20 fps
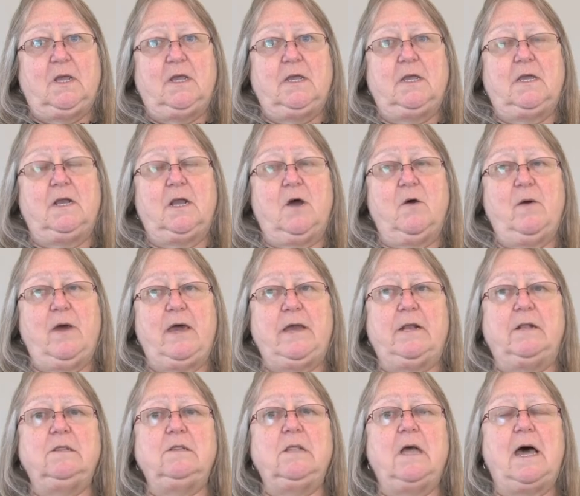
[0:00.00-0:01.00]
and a
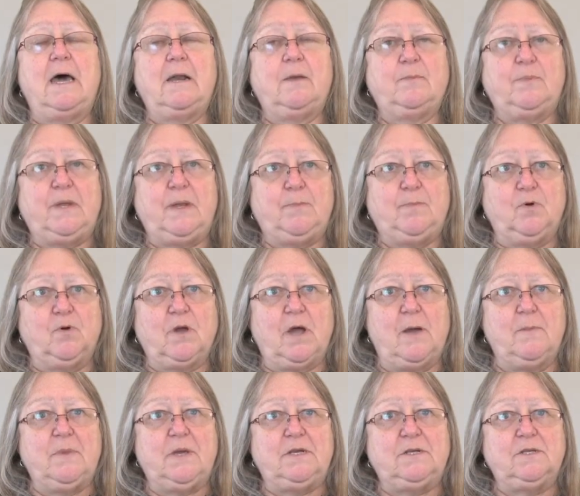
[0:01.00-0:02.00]
lot of people
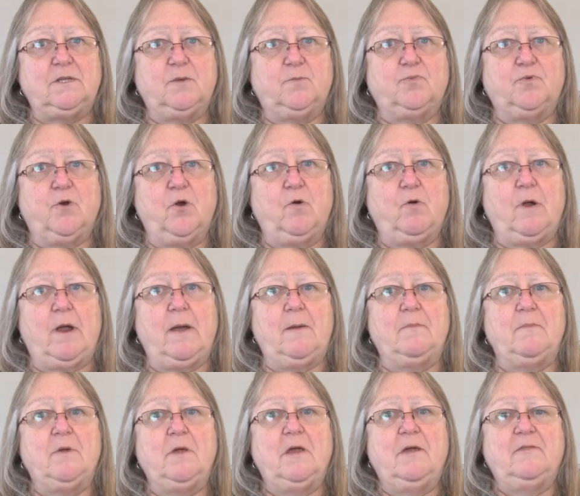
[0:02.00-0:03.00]
come into the
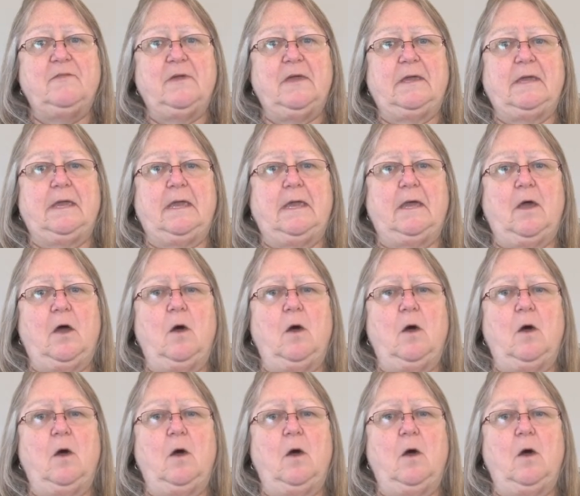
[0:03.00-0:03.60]
program thinking,